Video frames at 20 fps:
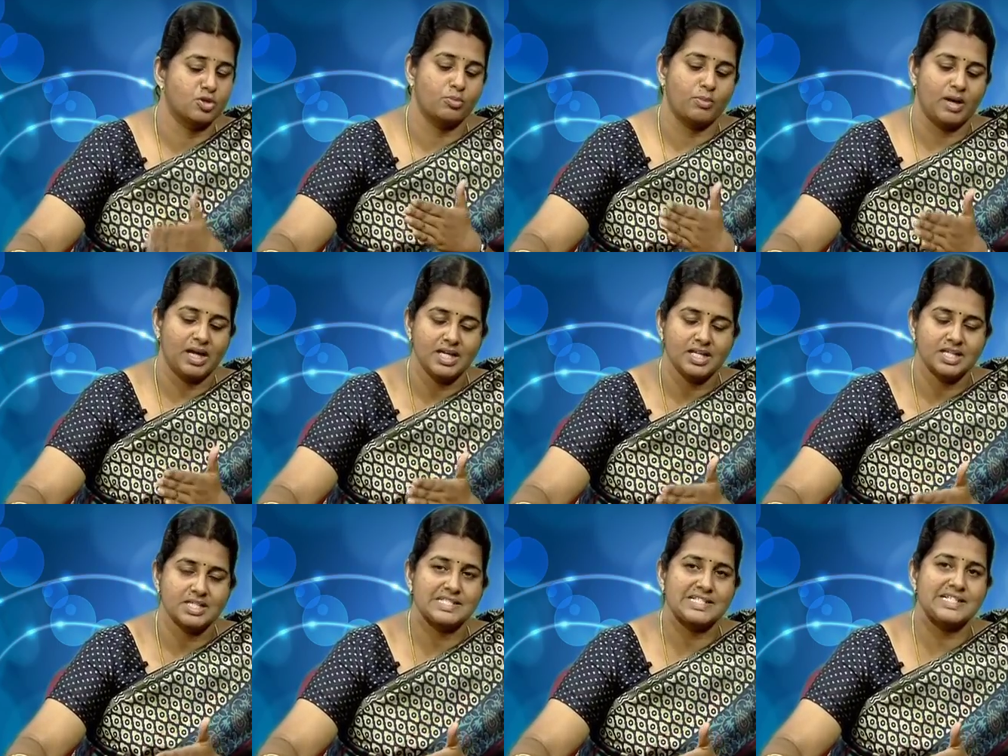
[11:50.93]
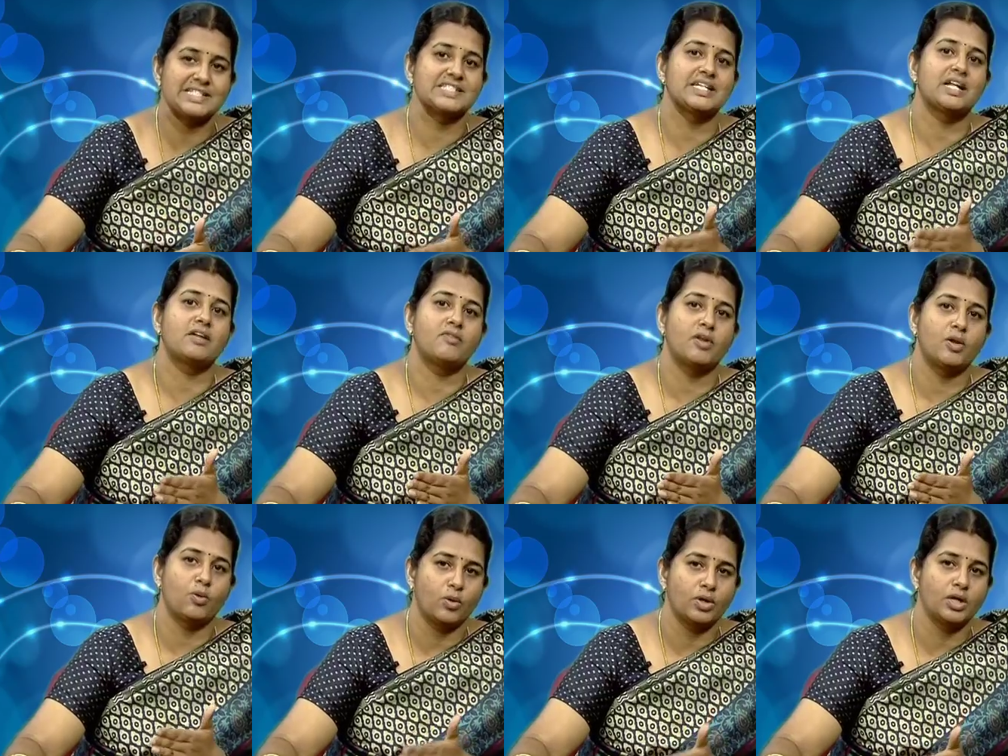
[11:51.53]
So, my result
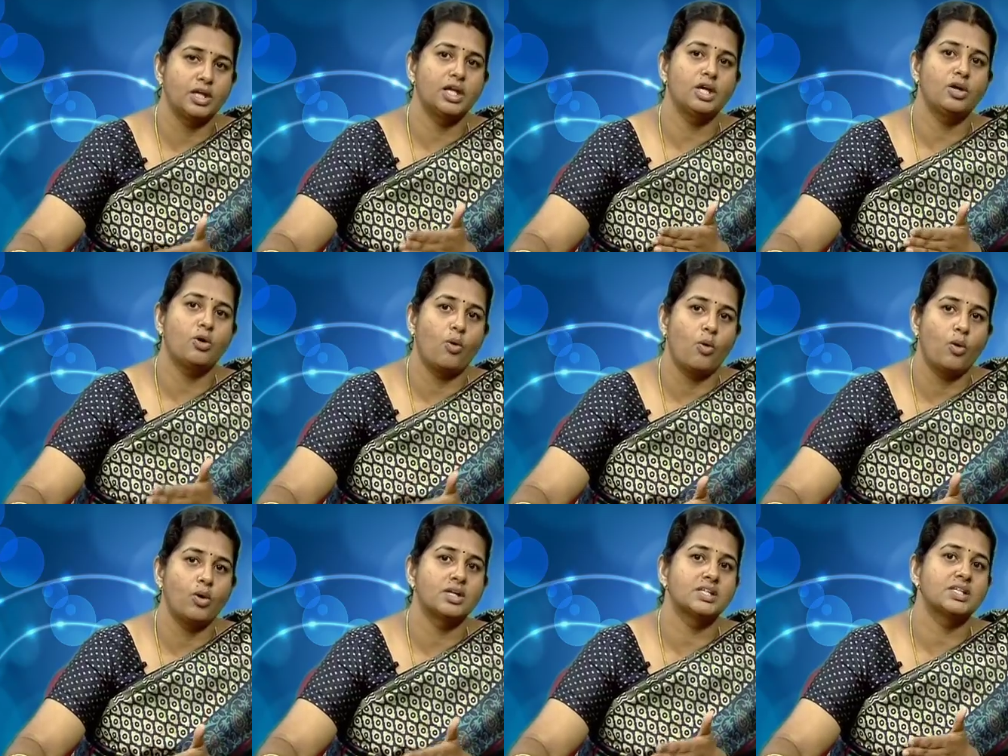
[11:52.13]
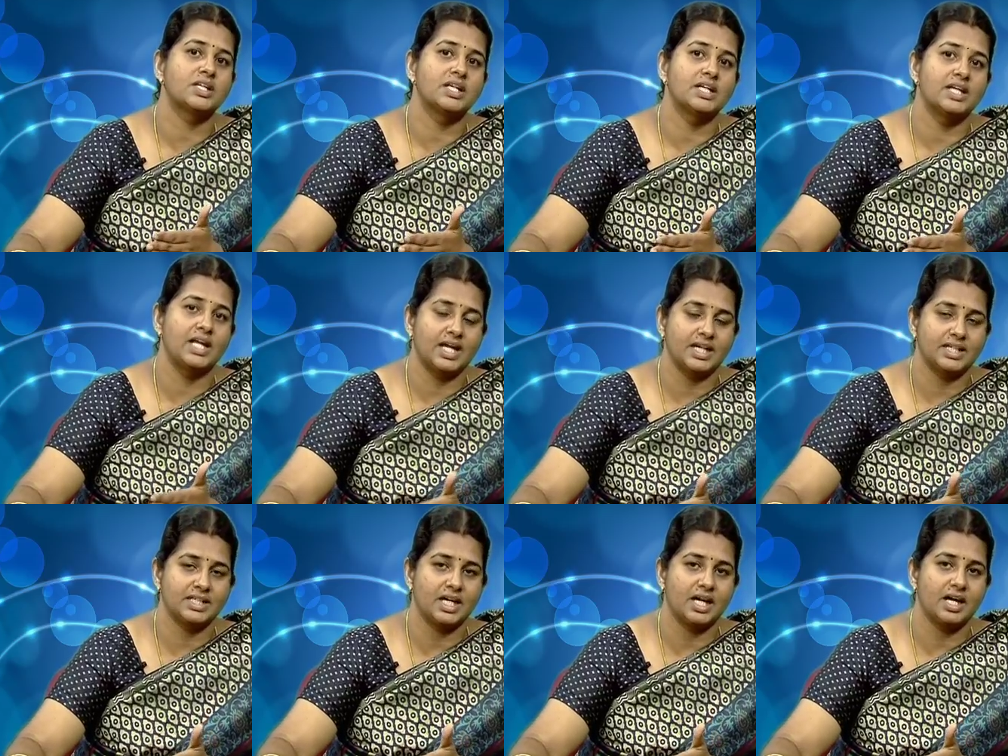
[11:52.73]
set will only hold the
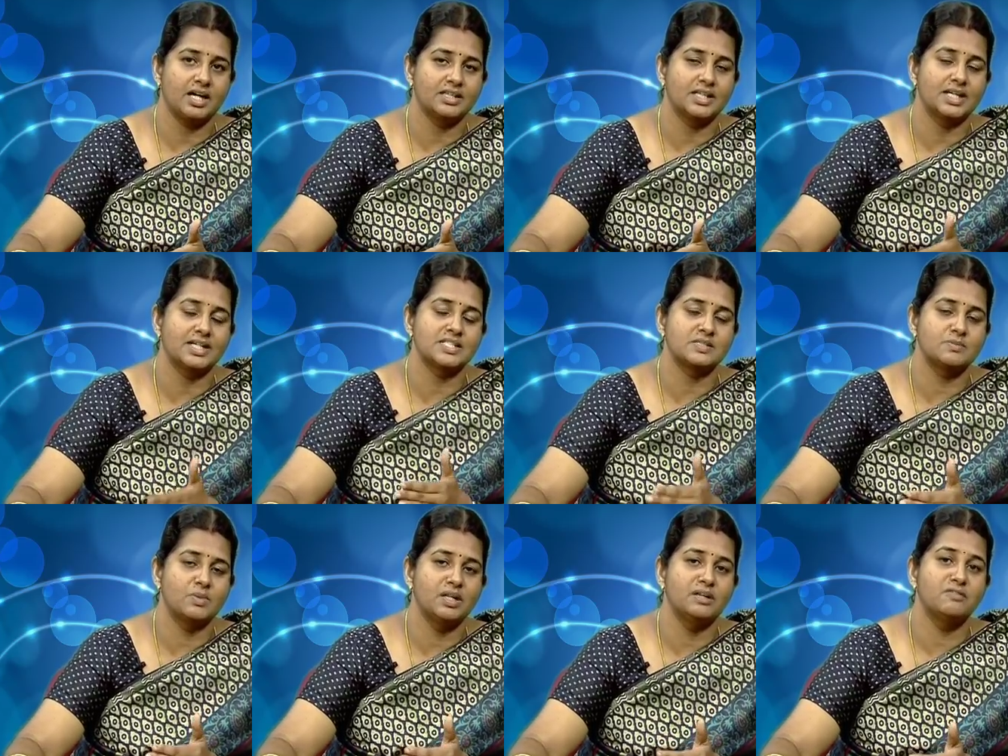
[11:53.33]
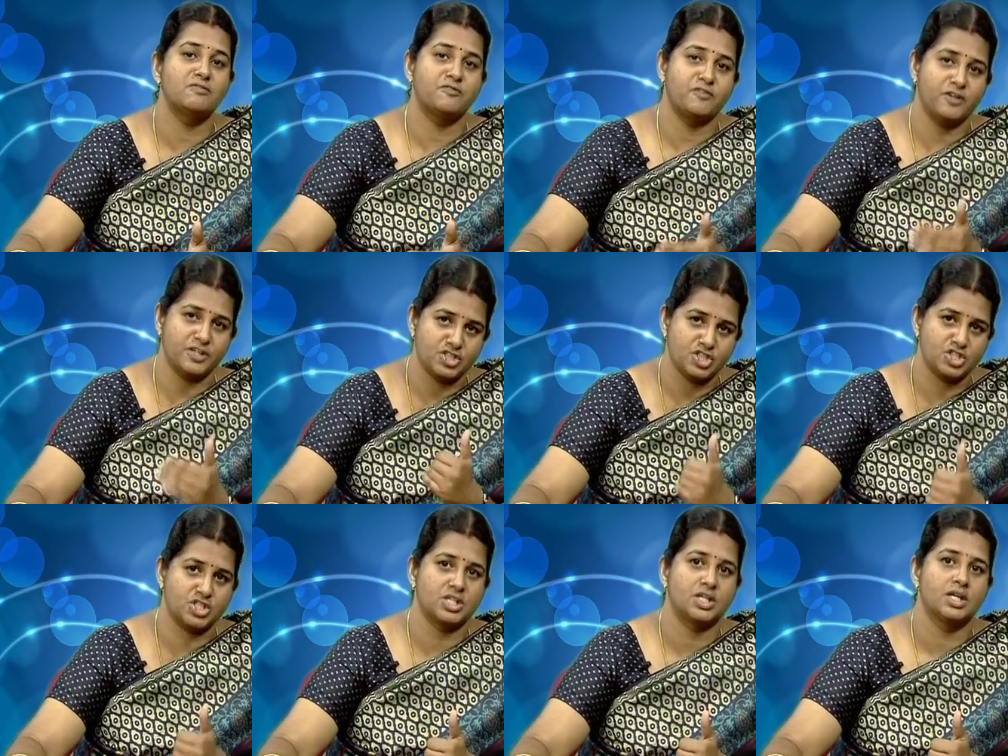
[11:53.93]
data that has been
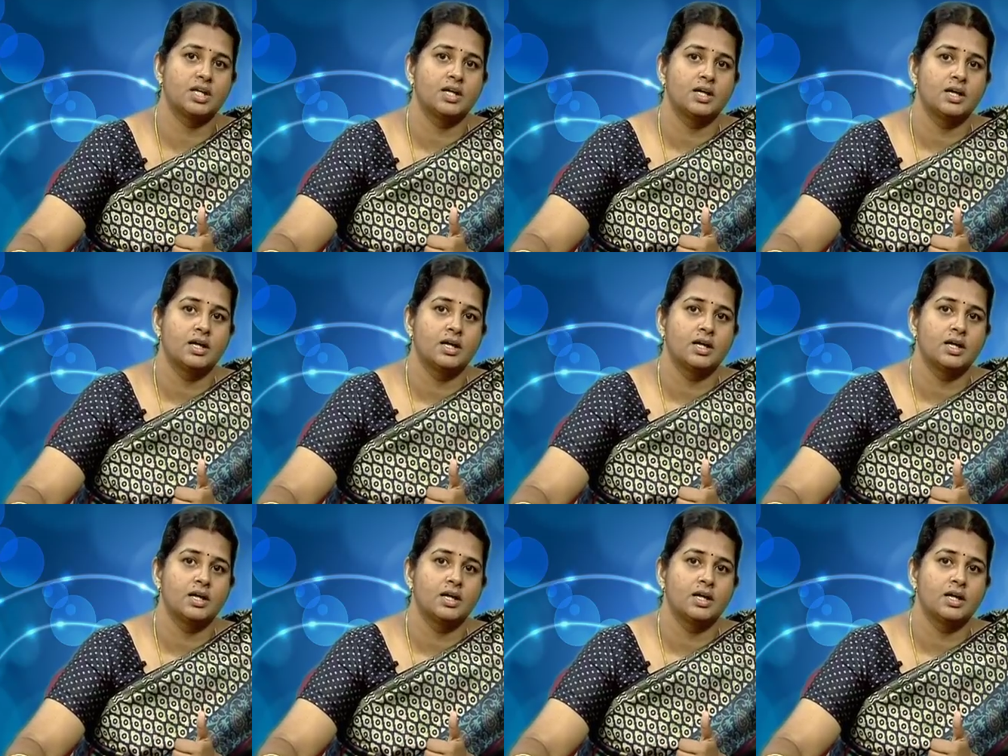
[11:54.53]
fetched